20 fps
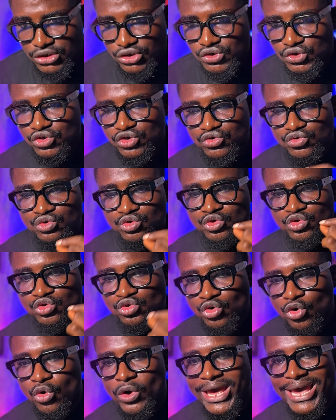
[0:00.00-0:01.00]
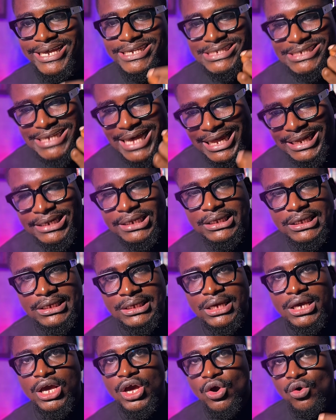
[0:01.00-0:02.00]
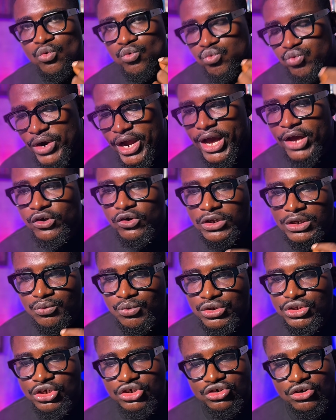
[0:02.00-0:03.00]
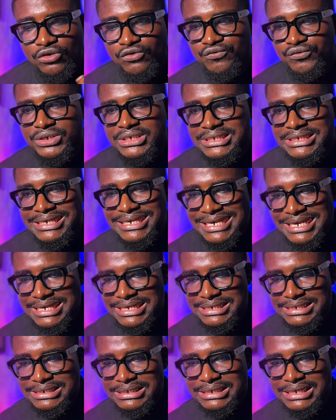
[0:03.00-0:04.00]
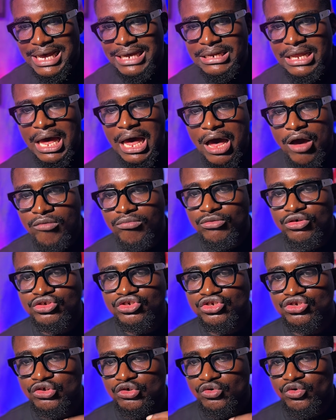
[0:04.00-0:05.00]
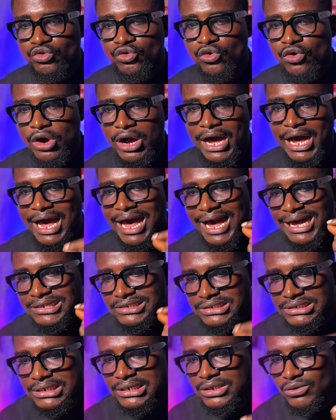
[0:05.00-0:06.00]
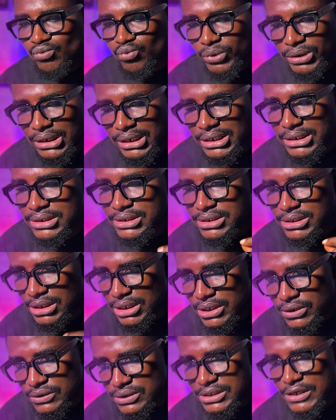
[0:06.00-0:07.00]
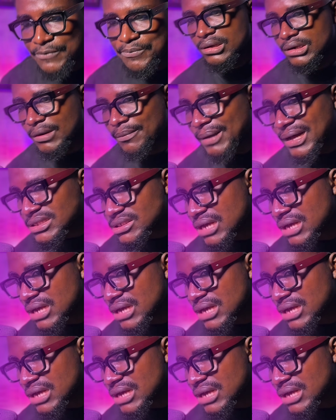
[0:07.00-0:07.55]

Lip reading: you should know exactly where your liquidation risk is and how much you are actually willing to lose. Now back